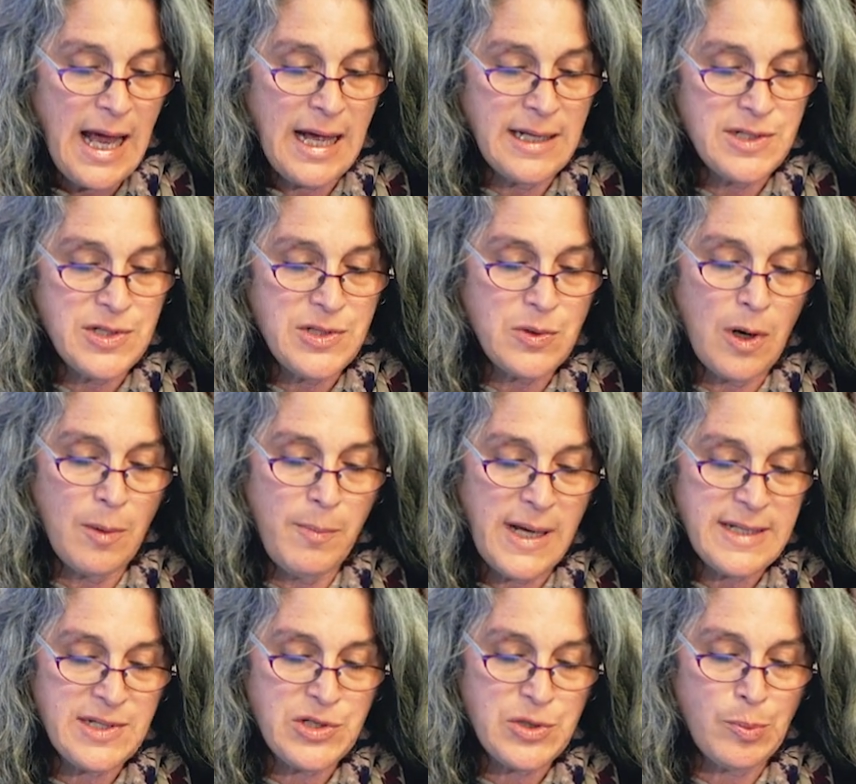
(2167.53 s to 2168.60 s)
and to do our
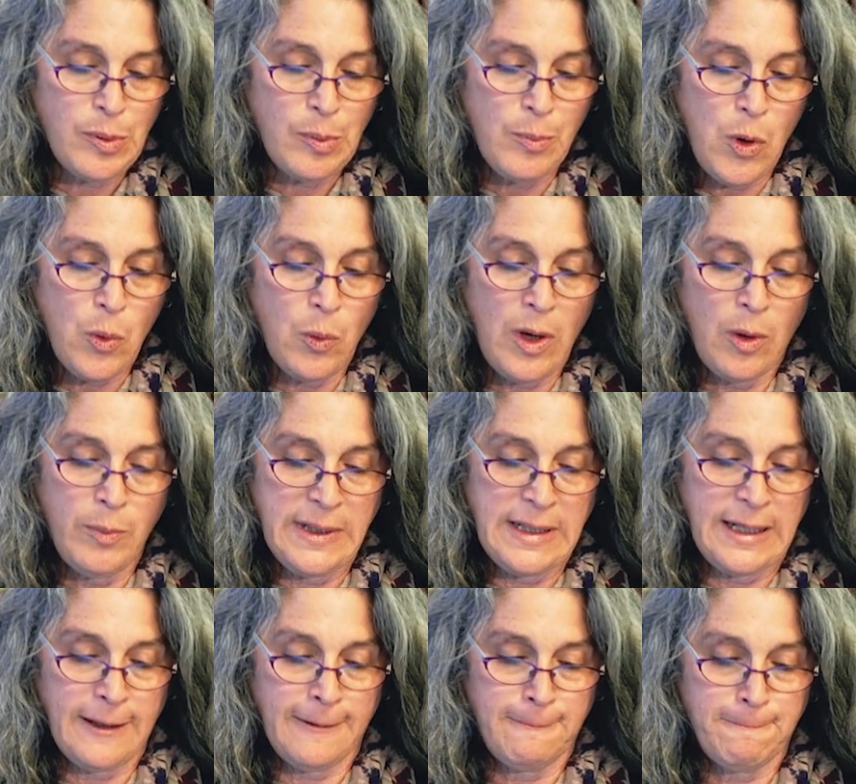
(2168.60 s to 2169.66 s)
best to promote
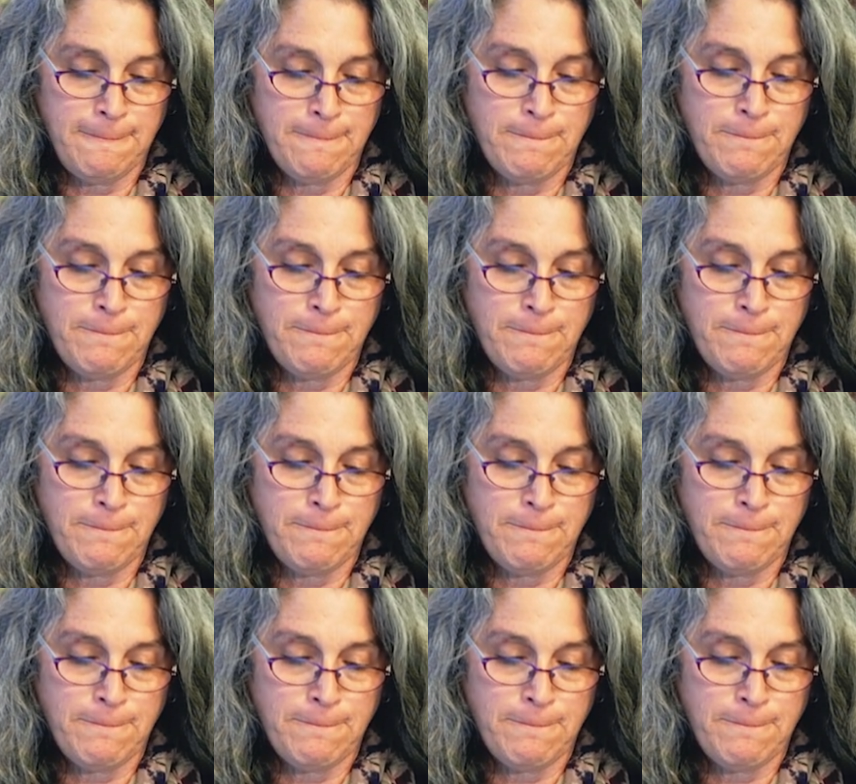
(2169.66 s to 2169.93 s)
well-being.